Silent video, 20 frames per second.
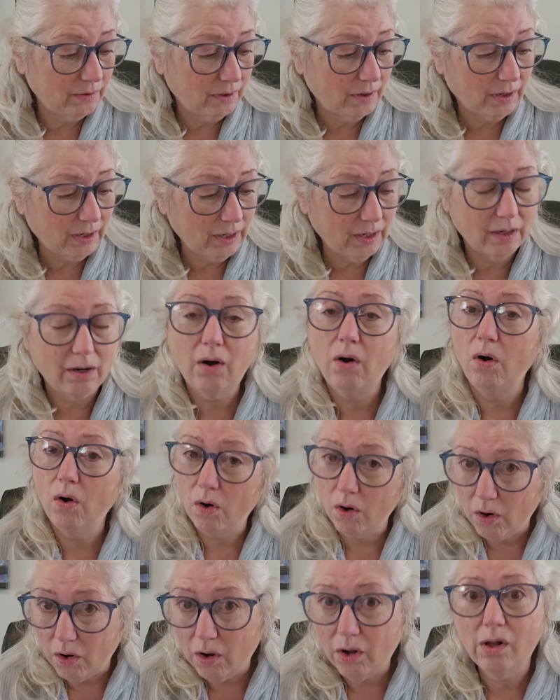
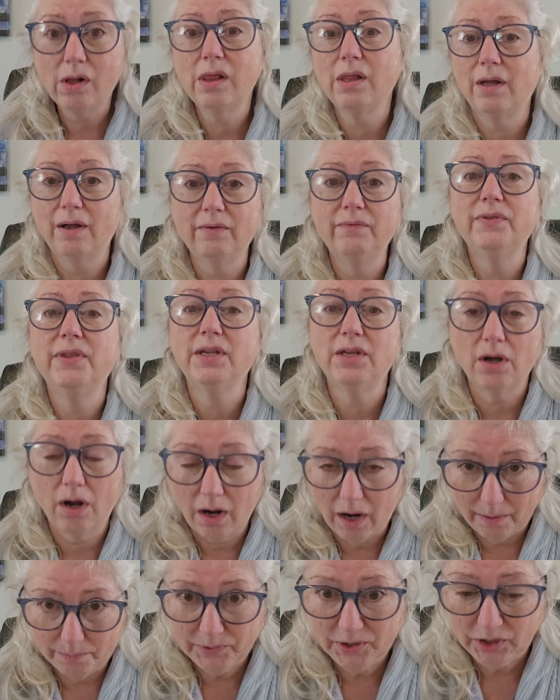all of the
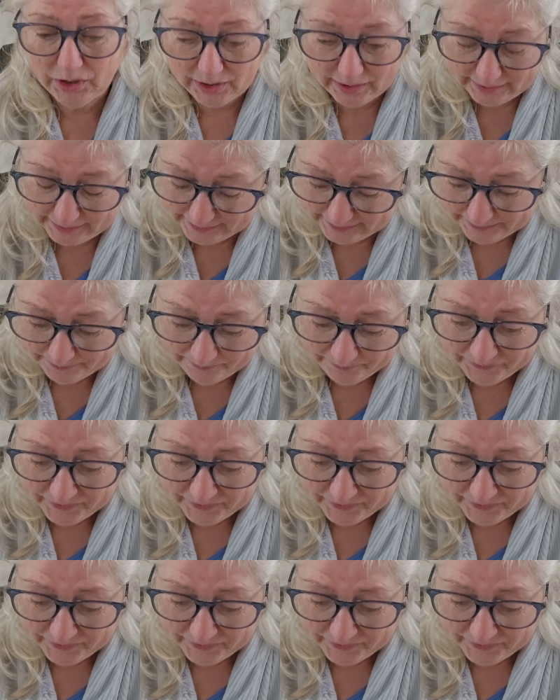options.